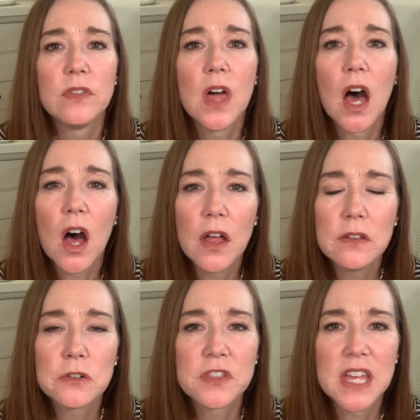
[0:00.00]
The
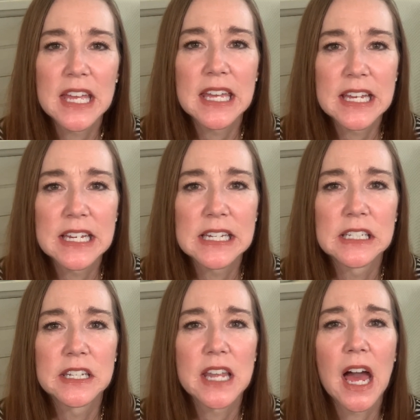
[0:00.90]
other thing
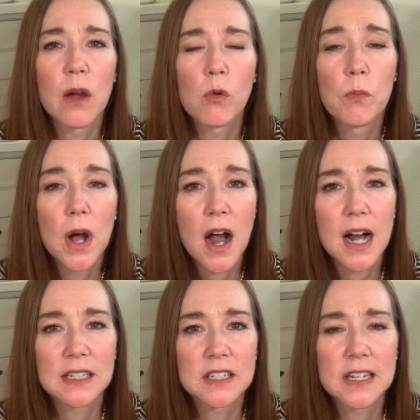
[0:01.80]
is, I will
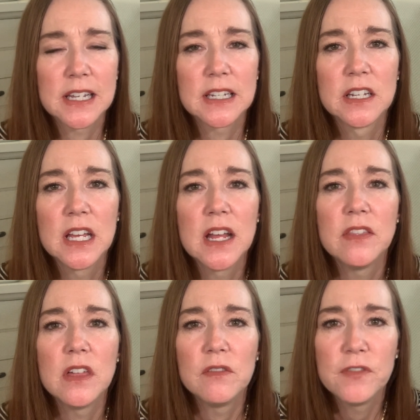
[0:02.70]
posit
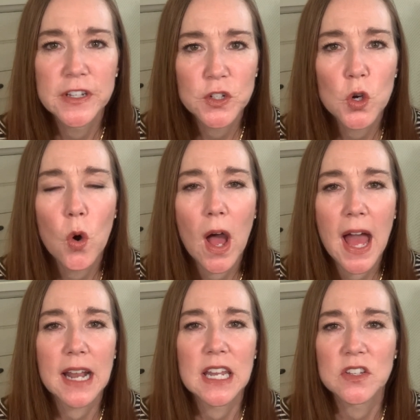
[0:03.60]
that physical
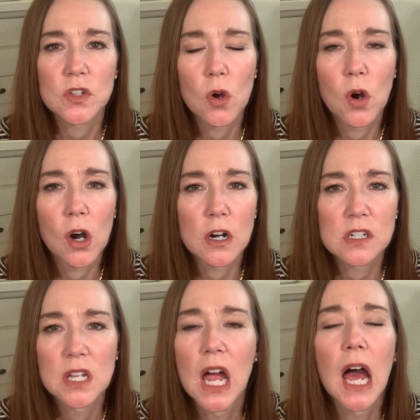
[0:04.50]
acne
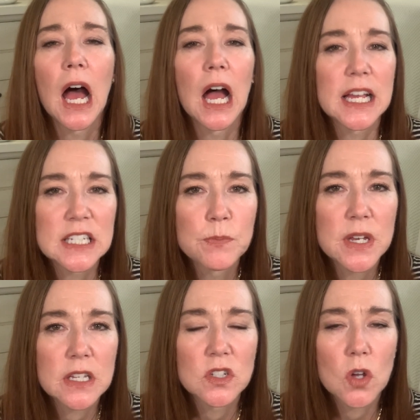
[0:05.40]
scars, ice
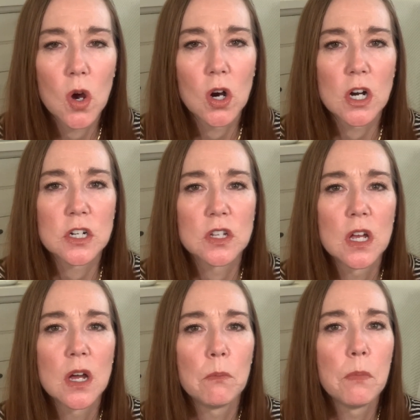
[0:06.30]
pick scars,
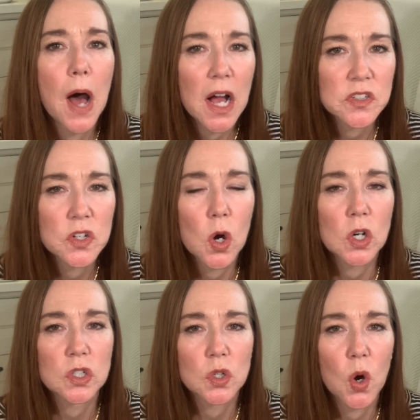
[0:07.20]

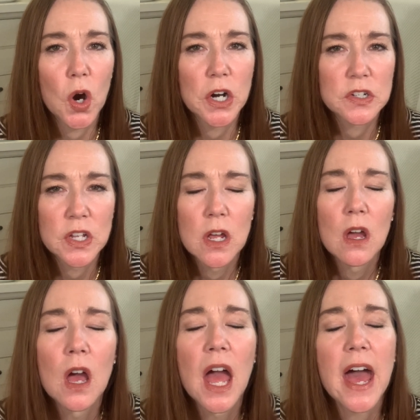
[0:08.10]
boxcar scars
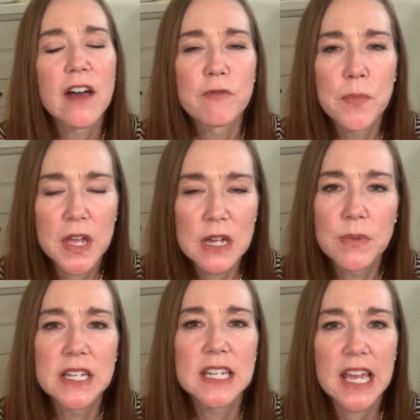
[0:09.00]
have
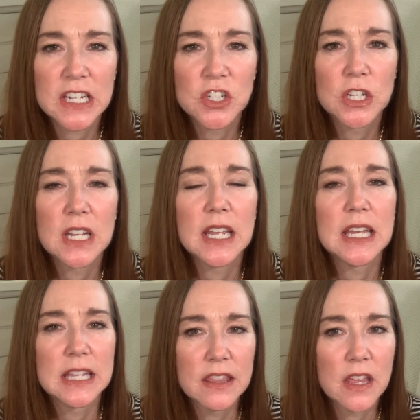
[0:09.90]
pigmentation
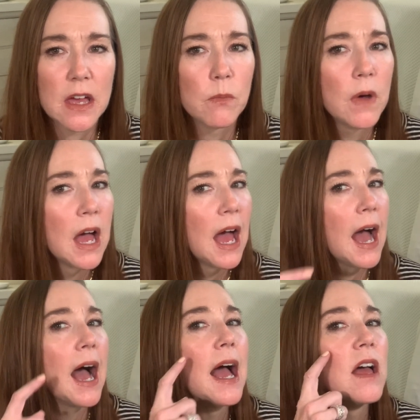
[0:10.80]
in them.
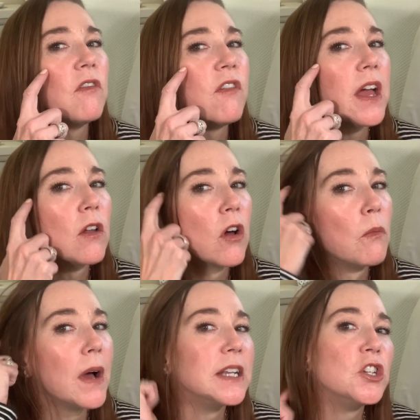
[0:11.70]
I have found on
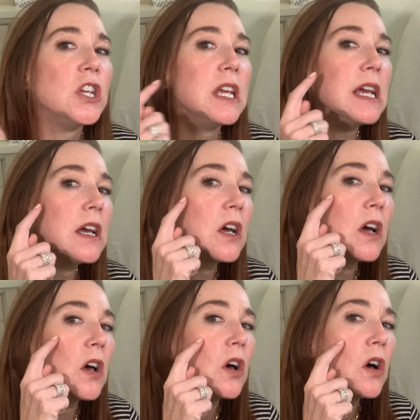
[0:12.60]
my cheek
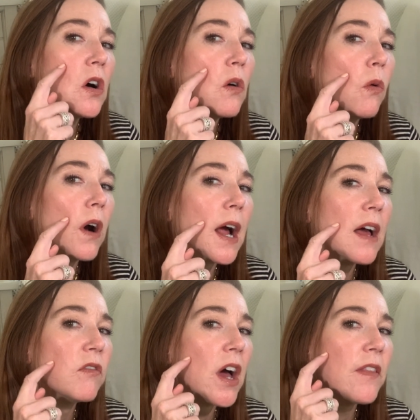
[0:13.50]
where I
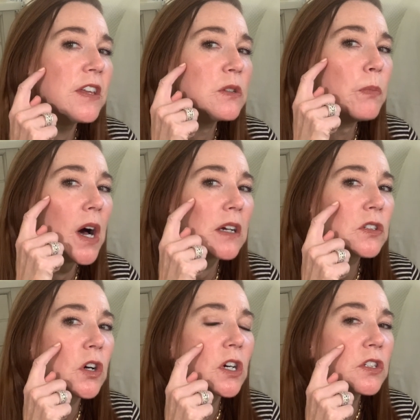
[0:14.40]
have got these
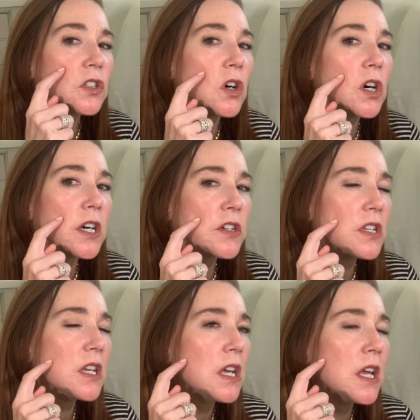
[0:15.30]
boxcar
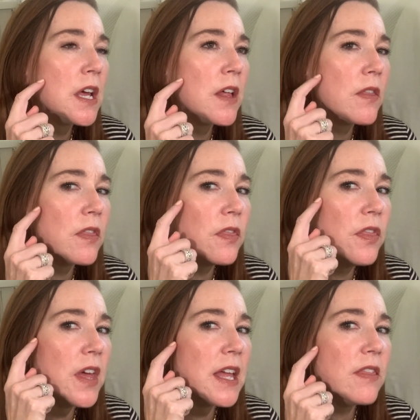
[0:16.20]
scars
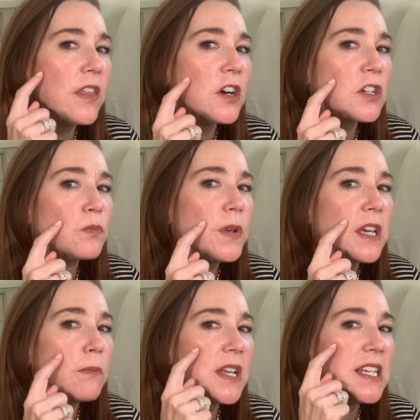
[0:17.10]
that there's
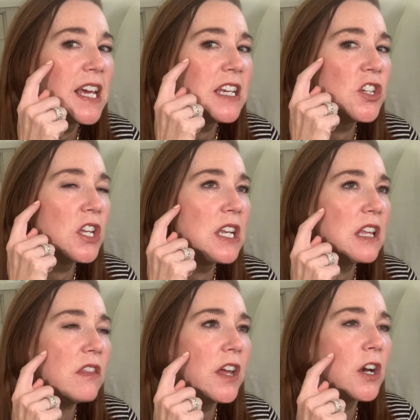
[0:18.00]
pigmentation
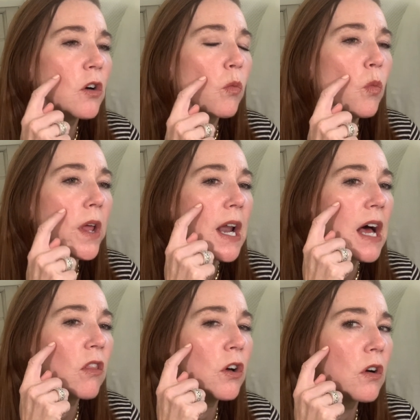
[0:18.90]
in there when I
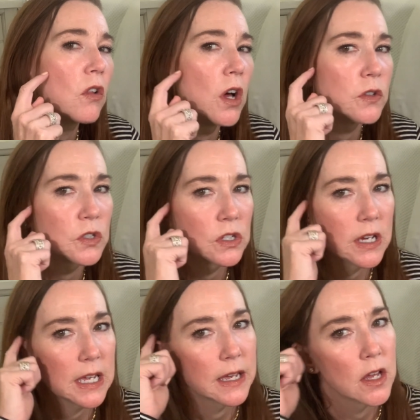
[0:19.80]
look closely.